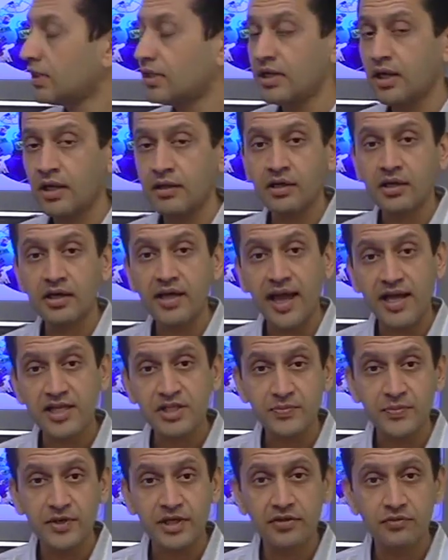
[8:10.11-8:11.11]
The other
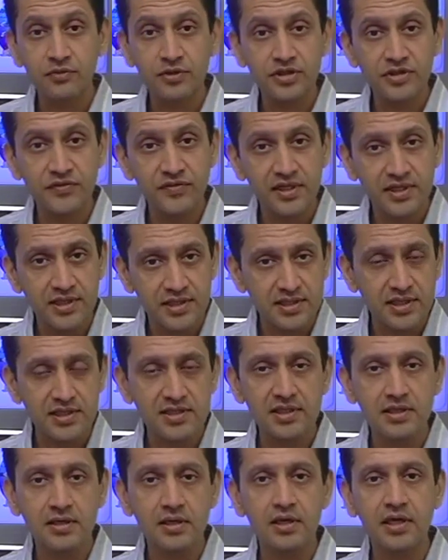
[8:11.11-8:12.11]
aspect which we will
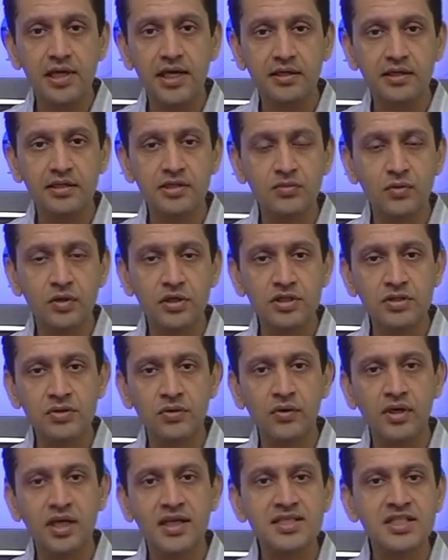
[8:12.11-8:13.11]
discuss a little later is what is
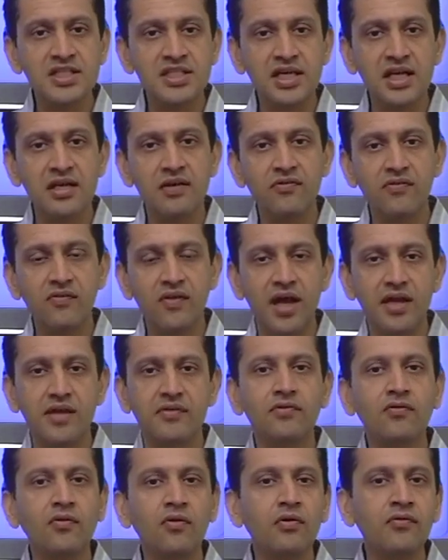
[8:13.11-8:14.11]
known as shelf
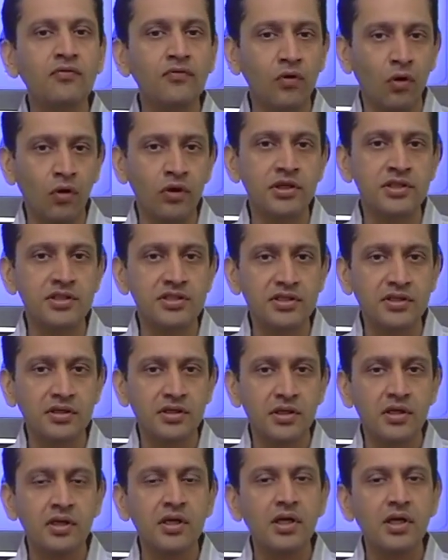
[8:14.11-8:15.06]
life of knowledge.